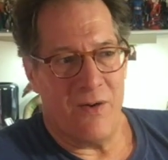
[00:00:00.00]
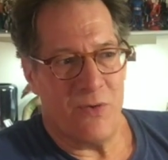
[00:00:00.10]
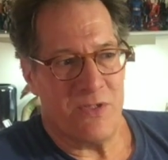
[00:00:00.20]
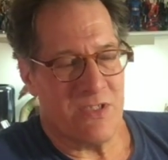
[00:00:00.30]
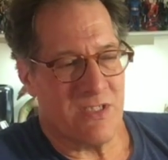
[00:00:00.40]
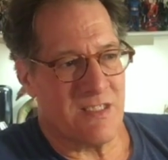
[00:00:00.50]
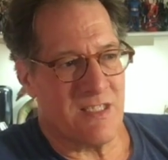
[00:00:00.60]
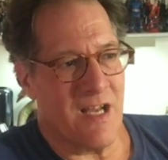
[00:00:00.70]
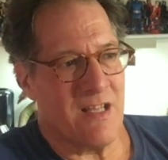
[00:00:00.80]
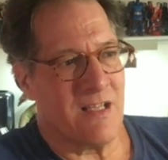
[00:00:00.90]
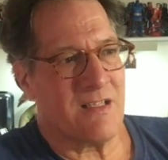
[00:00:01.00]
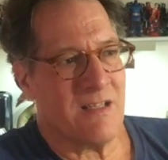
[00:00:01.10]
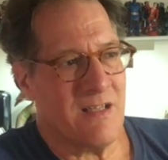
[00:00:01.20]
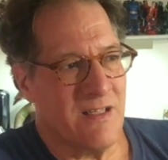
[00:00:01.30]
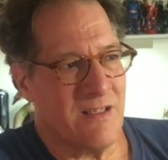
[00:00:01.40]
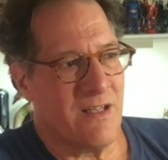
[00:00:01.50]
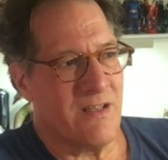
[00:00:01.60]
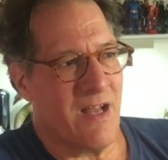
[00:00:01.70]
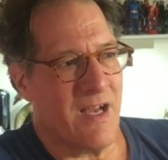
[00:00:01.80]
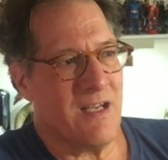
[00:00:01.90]
Which is to say that in the
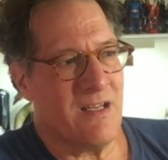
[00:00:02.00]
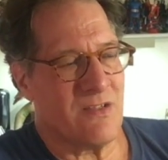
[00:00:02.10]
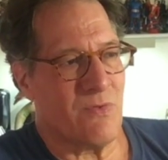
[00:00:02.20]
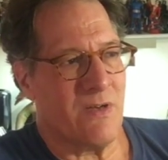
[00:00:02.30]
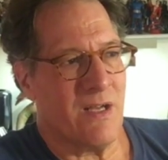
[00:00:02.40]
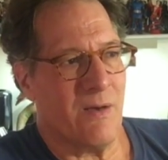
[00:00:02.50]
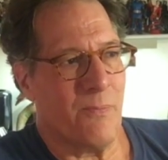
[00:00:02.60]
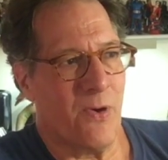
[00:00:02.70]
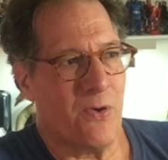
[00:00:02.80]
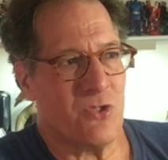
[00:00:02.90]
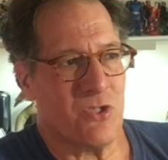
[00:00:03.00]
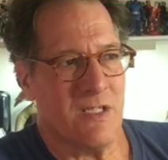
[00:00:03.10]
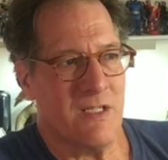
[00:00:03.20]
90s, when I approached